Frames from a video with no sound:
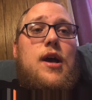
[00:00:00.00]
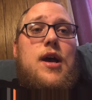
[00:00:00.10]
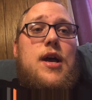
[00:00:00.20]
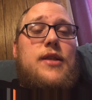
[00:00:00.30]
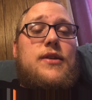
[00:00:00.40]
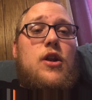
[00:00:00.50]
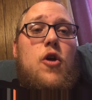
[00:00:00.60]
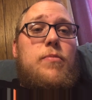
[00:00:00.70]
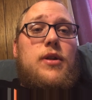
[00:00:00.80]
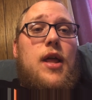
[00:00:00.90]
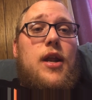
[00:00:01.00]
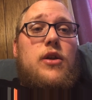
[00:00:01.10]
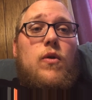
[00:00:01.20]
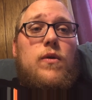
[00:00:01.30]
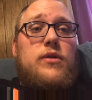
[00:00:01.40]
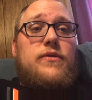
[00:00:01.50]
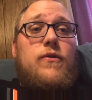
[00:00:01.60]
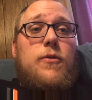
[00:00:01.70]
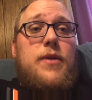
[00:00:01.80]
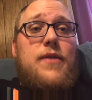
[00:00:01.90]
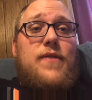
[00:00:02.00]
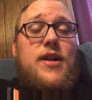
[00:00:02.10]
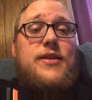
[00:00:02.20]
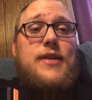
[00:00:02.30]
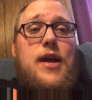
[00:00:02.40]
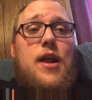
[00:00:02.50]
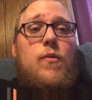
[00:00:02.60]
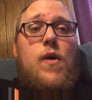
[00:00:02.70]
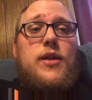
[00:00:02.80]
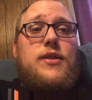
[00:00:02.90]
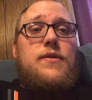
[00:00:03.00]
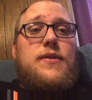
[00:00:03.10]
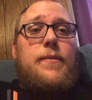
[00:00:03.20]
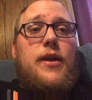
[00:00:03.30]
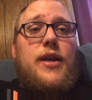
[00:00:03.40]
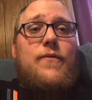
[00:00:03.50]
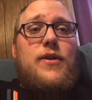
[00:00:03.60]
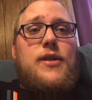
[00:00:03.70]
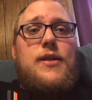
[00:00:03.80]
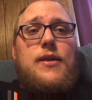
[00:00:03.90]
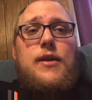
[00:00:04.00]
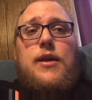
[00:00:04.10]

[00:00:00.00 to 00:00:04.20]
It's going to open a lot of doors for me if I decide I want to do something different.